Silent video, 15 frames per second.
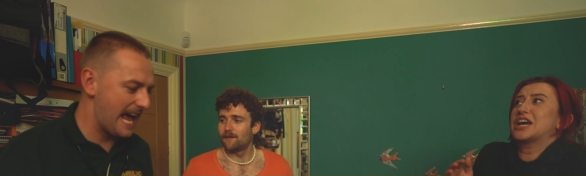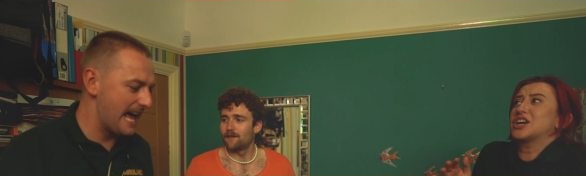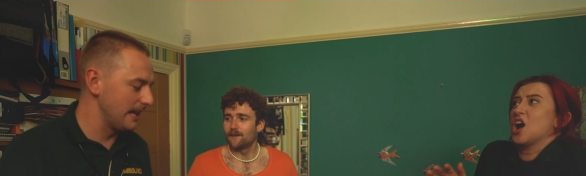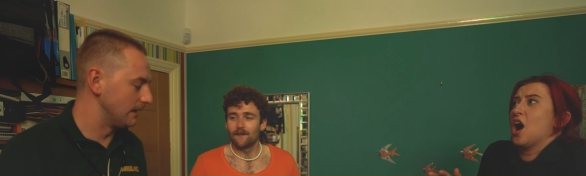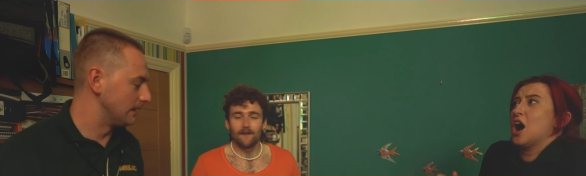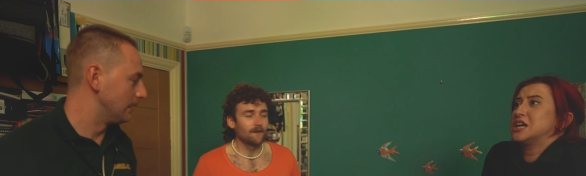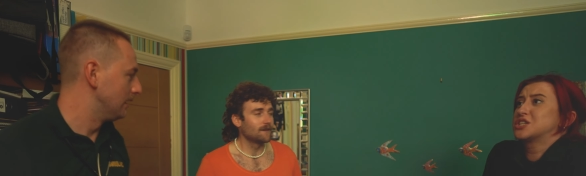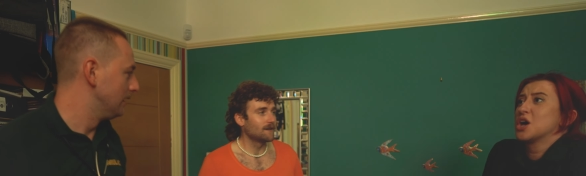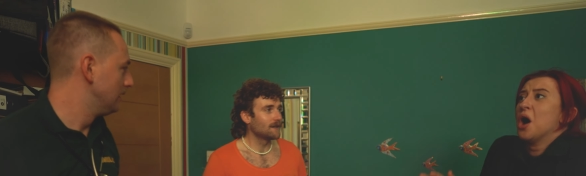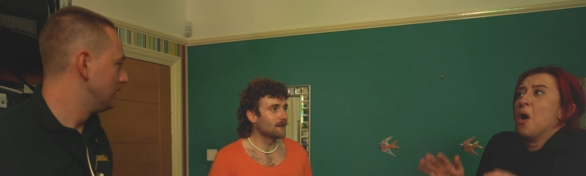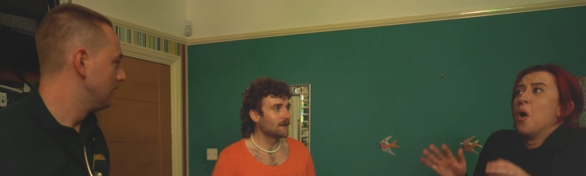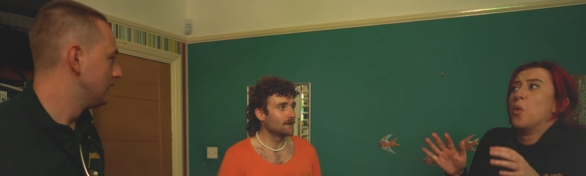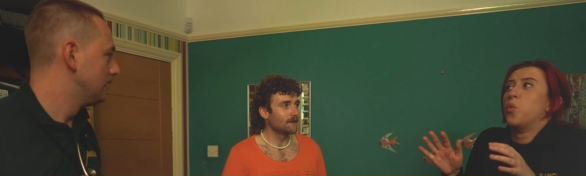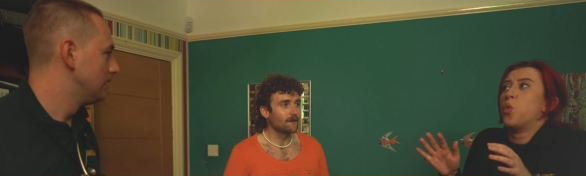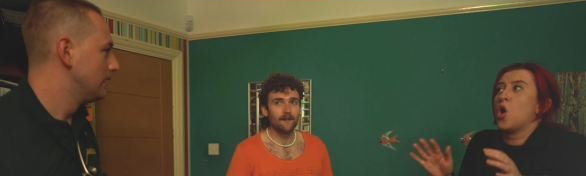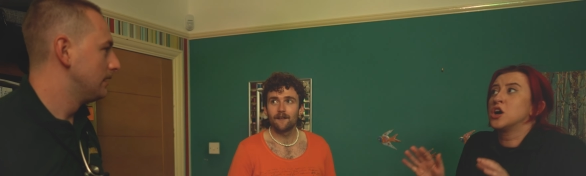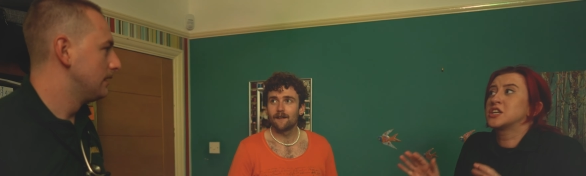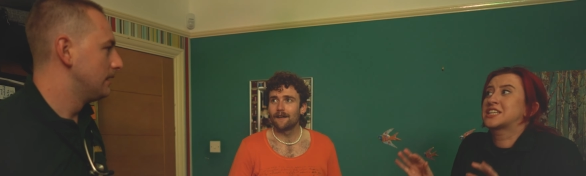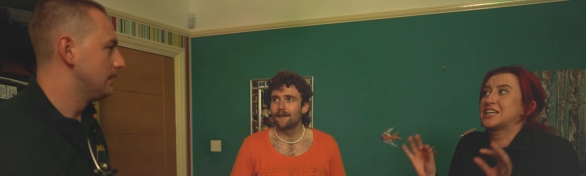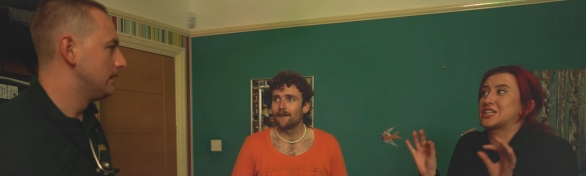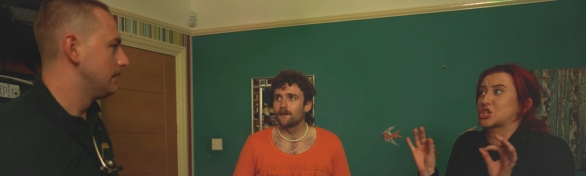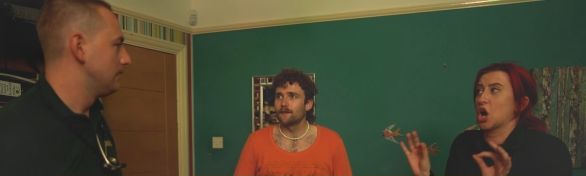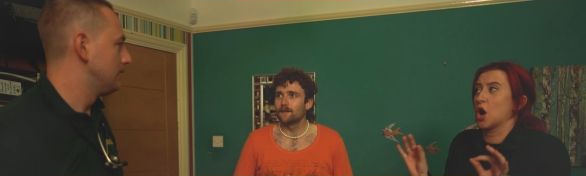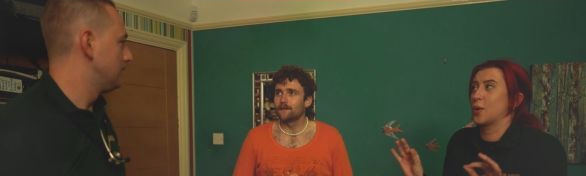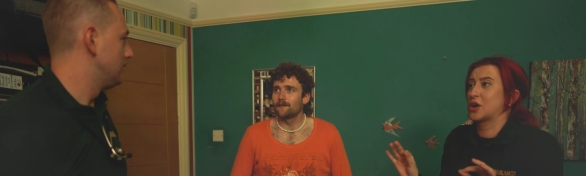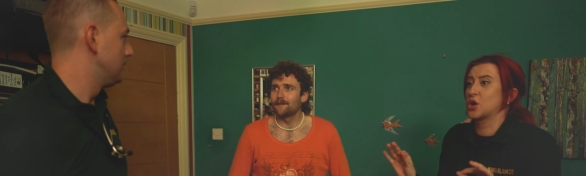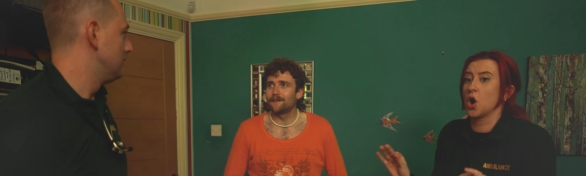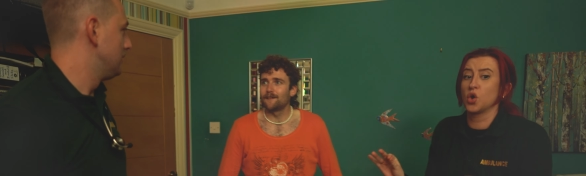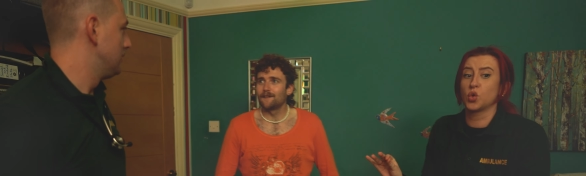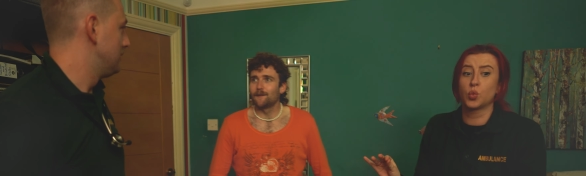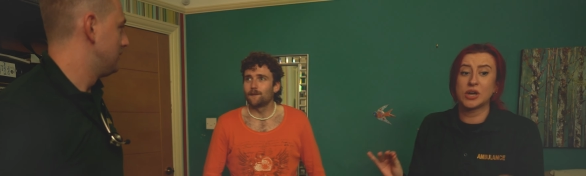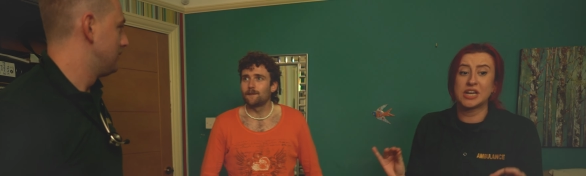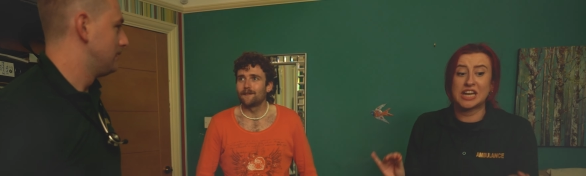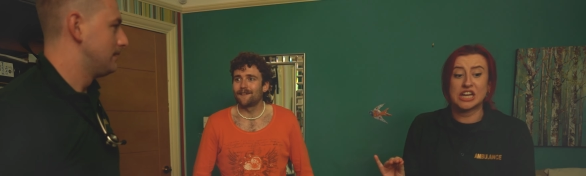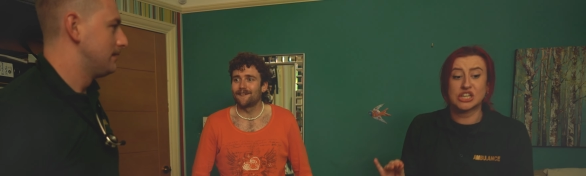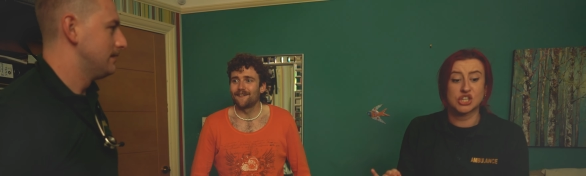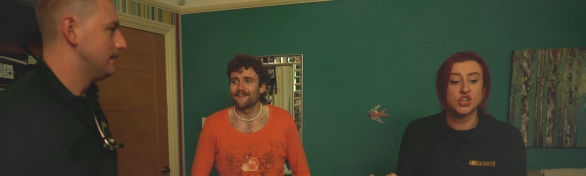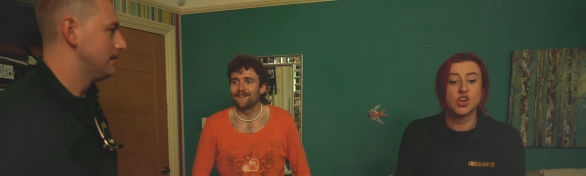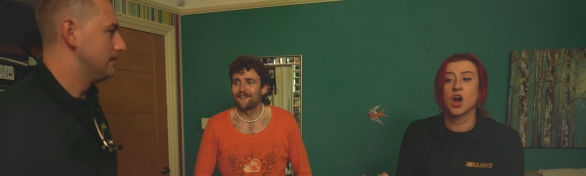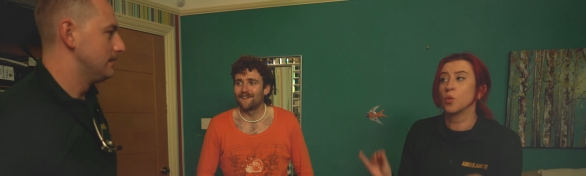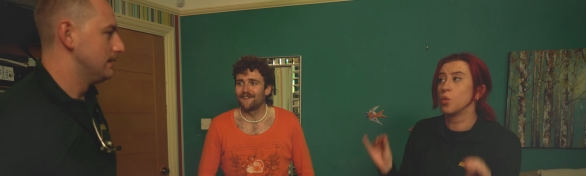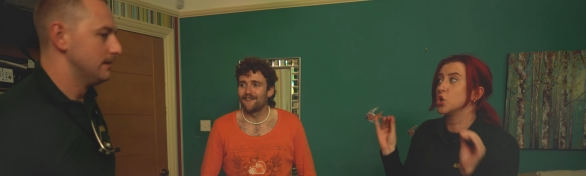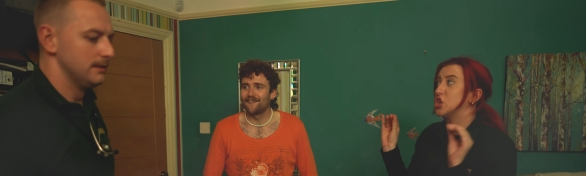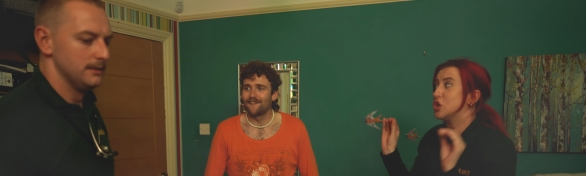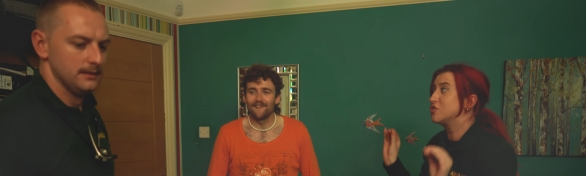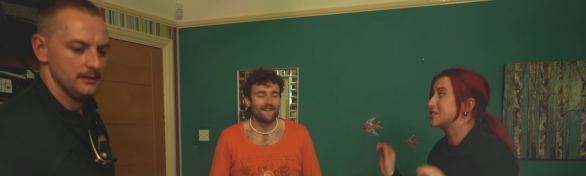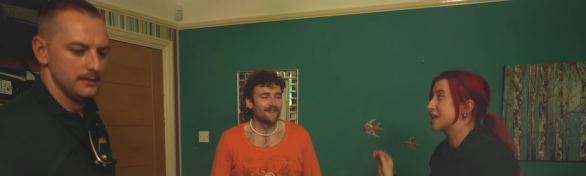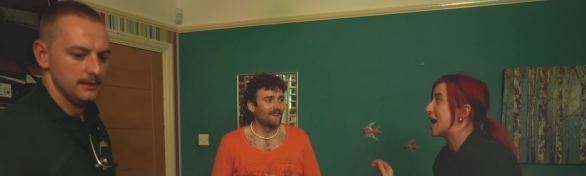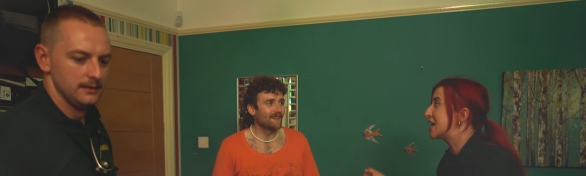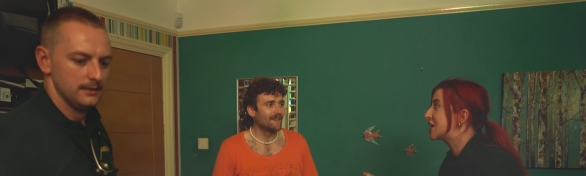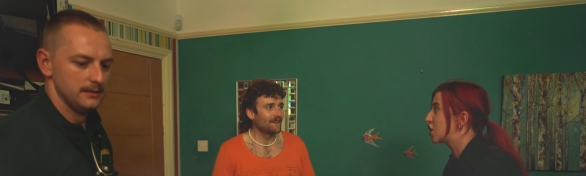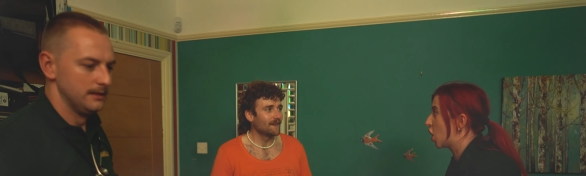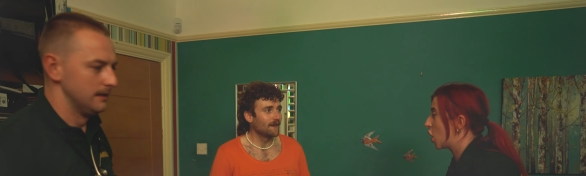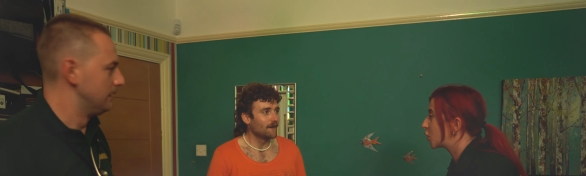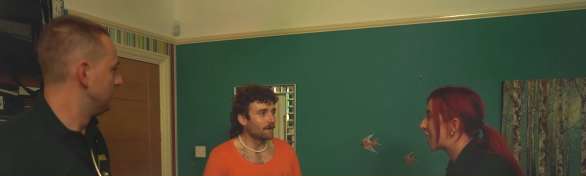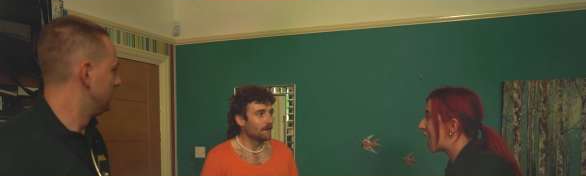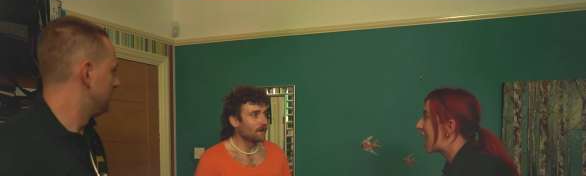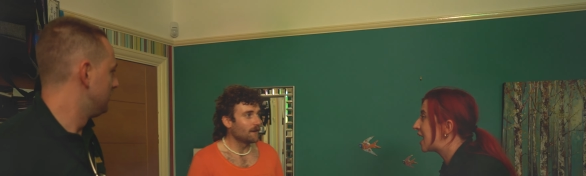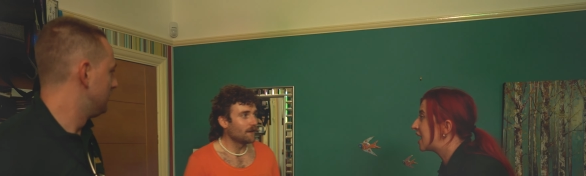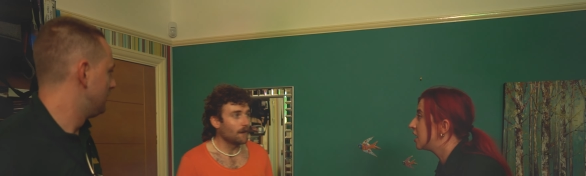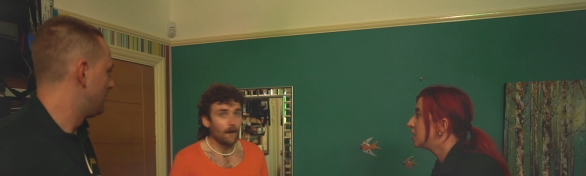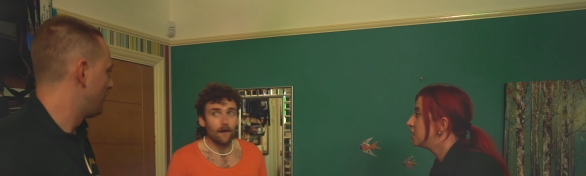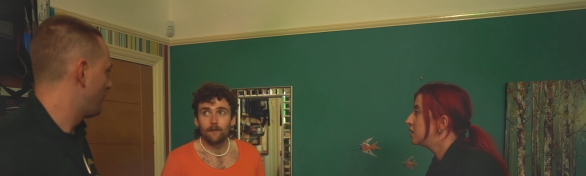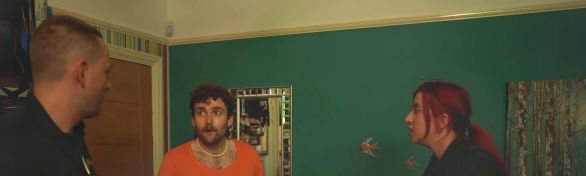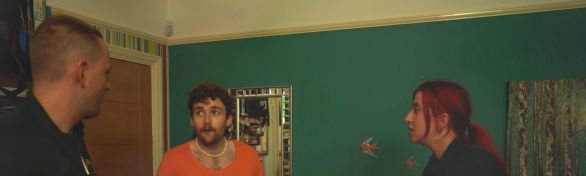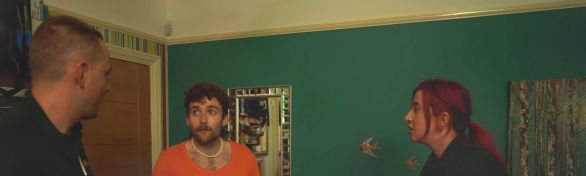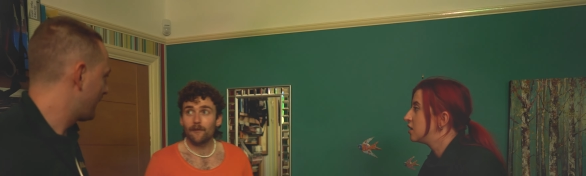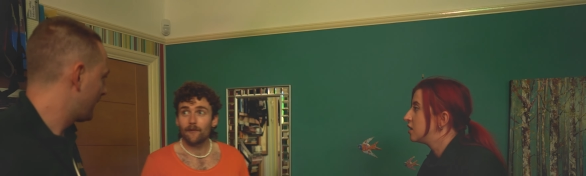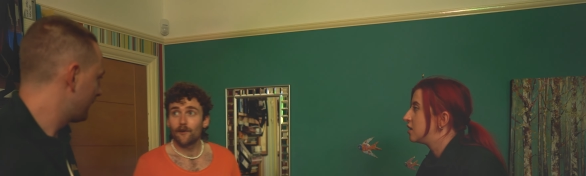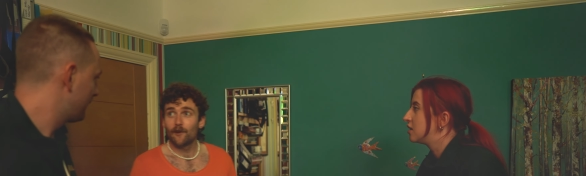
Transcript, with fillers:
Speaker 1: guys. What is going on? We need to know what you've taken, okay? We,